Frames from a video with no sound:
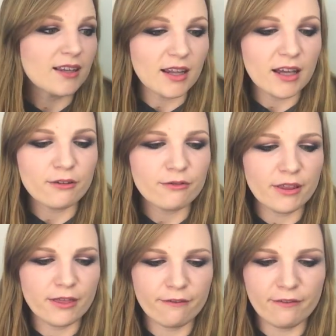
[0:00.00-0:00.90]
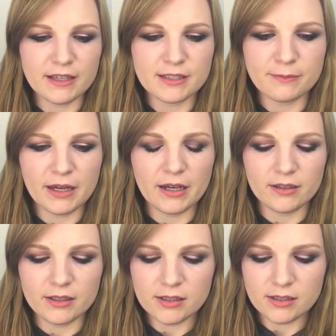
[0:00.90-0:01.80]
love the face
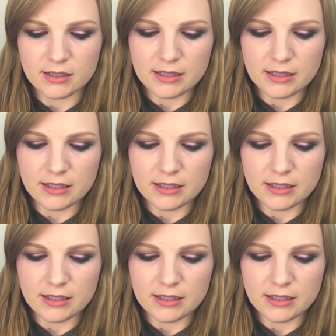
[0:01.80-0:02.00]
powders.